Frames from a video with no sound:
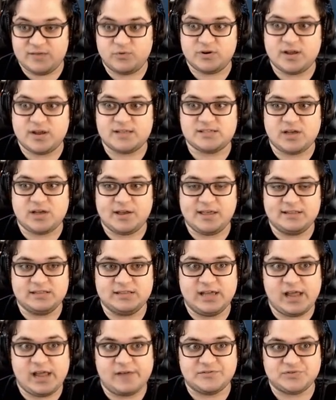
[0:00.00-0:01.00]
We're not talking
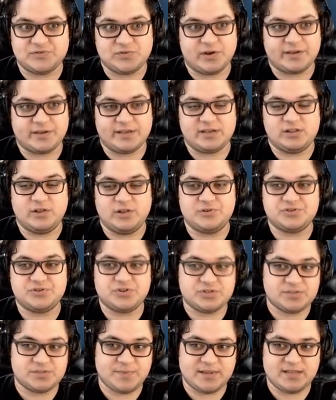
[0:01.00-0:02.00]
layoffs, we're talking
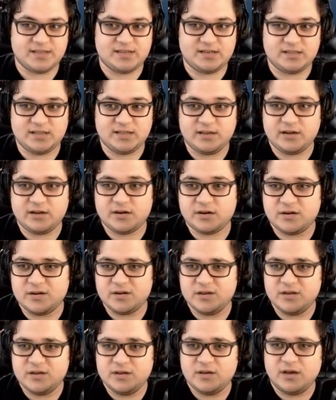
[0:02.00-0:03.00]
closures by the end of the year.
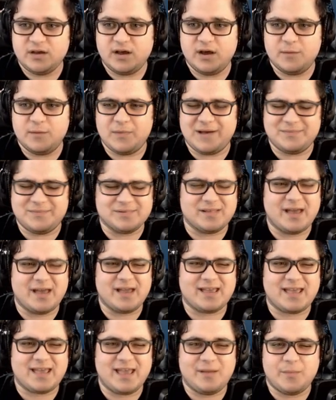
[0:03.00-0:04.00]
Um, I feel, I
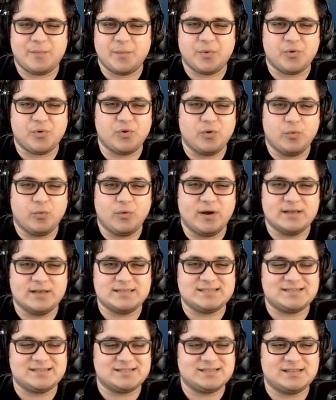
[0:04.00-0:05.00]
can't remember who it
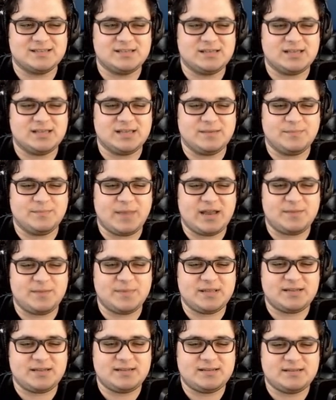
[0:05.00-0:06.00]
was. It, it might have
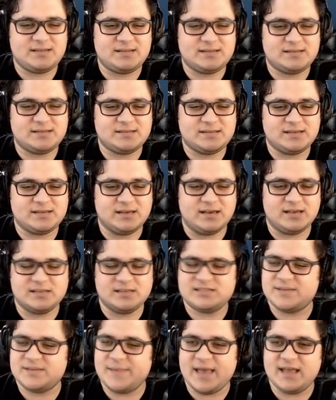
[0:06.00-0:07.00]
been uh,
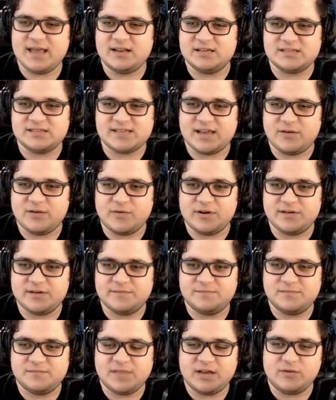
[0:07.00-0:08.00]
some analysts. I don't want to.
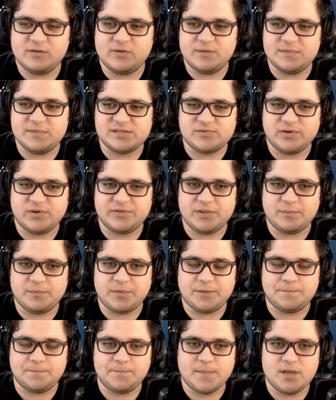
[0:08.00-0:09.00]
I don't want to misquote them,
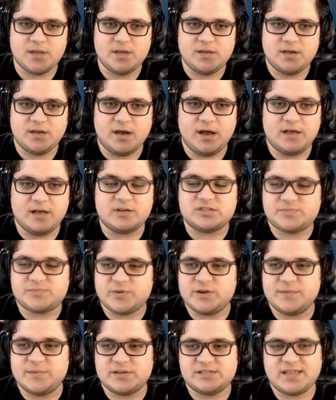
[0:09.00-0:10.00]
but uh, it was
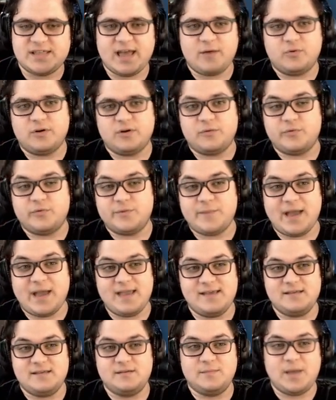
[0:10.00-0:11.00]
pretty much that. Where we
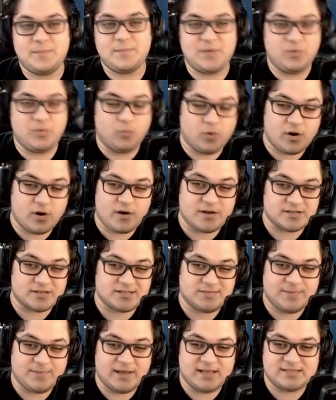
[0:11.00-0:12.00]
might, it might be
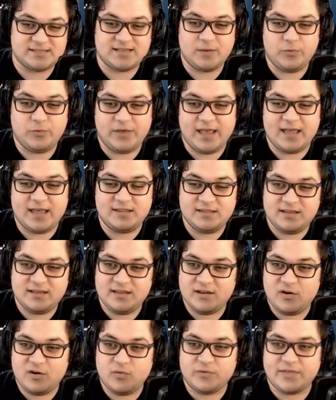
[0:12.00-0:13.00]
worse by the time we end the
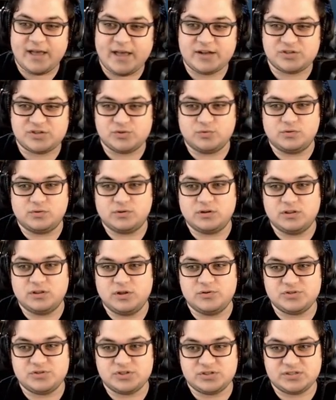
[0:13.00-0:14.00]
year with actual
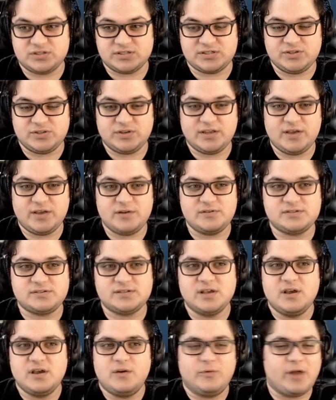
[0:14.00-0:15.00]
closures of studios.
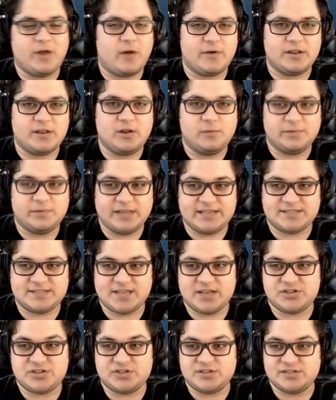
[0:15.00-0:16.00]
We already know
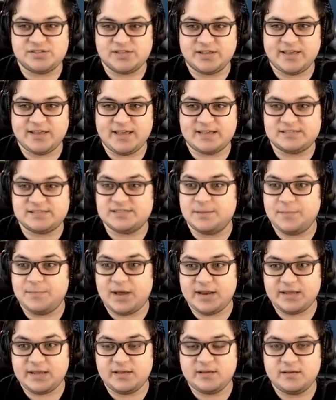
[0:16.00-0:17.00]
PlayStation is looking at
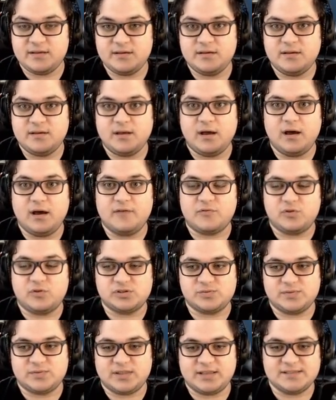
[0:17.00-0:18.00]
somebody, uh, of
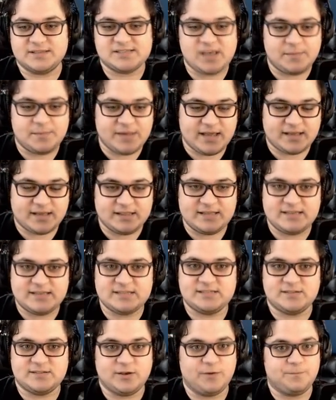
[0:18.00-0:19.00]
course, with the Insomniac
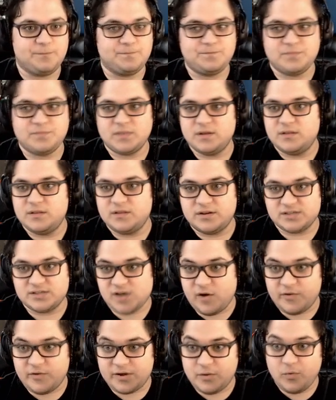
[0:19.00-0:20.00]
leaks. So there's
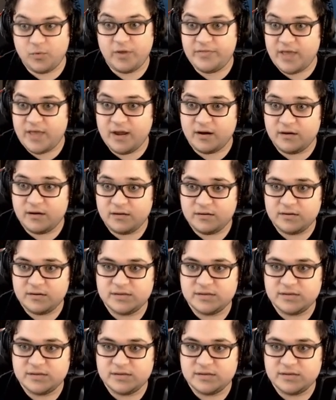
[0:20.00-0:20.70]
already one there.